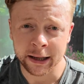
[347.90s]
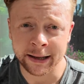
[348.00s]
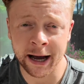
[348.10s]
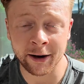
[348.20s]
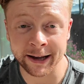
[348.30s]

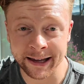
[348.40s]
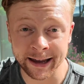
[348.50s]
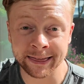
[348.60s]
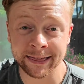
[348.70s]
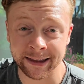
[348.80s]
Now,
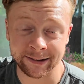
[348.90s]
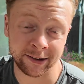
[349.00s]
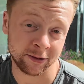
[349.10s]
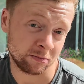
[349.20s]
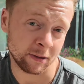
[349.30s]
again, this
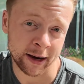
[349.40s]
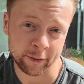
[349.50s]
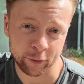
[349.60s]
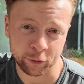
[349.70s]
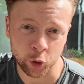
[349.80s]
is
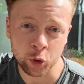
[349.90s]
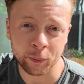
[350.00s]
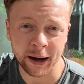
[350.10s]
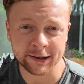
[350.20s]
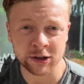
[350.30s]
another fruit,
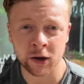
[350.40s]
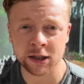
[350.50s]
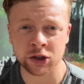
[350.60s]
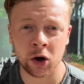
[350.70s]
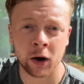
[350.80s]
but it's
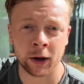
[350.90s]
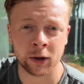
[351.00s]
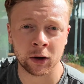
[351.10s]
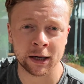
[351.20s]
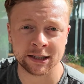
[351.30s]
nice and high on
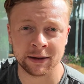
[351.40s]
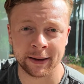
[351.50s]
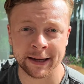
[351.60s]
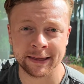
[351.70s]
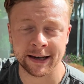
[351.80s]
the
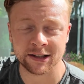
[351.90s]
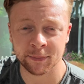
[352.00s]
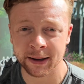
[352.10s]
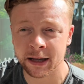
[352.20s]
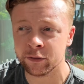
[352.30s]
glycemic index. I
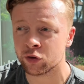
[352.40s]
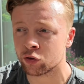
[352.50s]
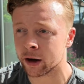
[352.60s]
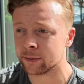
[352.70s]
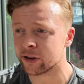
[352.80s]
believe
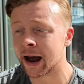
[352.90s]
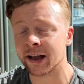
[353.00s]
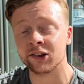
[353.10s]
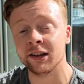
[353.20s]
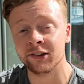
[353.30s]
grapes
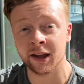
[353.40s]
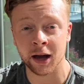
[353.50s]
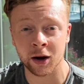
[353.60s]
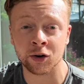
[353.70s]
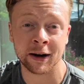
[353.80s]
actually sit
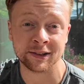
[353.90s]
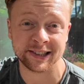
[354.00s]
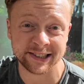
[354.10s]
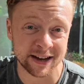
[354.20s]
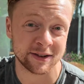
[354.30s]
at around
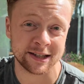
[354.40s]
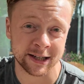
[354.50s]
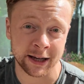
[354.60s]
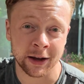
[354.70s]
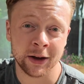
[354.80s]

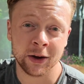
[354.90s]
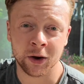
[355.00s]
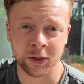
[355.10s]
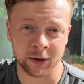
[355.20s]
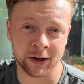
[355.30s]
70
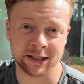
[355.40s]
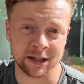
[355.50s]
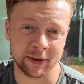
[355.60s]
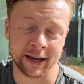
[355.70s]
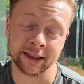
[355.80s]
on the
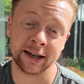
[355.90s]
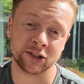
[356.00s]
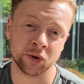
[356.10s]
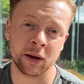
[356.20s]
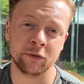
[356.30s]
glycemic
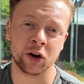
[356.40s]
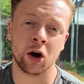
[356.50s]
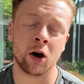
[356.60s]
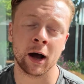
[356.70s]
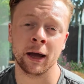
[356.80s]
index, so even
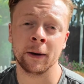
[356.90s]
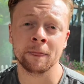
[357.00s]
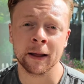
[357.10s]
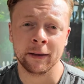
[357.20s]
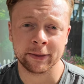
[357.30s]
higher
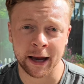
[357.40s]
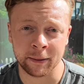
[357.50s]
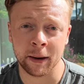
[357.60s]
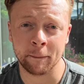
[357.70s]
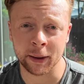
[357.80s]

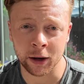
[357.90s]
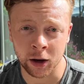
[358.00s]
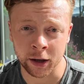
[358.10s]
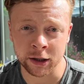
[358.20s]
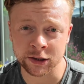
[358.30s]
than
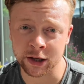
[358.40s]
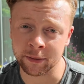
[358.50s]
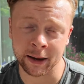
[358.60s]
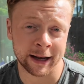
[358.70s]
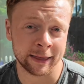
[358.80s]
bananas.
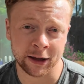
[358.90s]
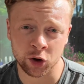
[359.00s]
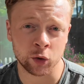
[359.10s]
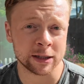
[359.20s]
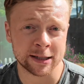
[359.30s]
Again, they
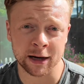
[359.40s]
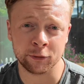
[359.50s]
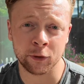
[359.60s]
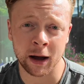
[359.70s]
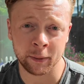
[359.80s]
do contain
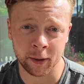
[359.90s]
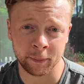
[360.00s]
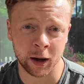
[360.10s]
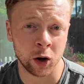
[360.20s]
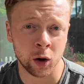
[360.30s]
fiber,
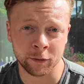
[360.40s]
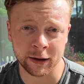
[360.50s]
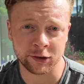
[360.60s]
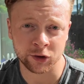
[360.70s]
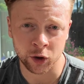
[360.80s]
but a lot of
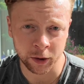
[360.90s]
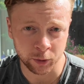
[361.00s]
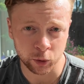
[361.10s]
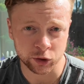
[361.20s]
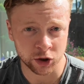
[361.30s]
it is
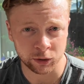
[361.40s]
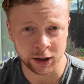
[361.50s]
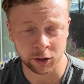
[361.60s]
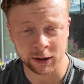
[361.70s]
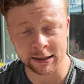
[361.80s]
soluble, so, you
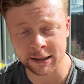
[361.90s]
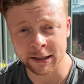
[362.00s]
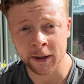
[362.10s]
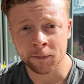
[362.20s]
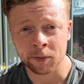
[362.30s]
know, it's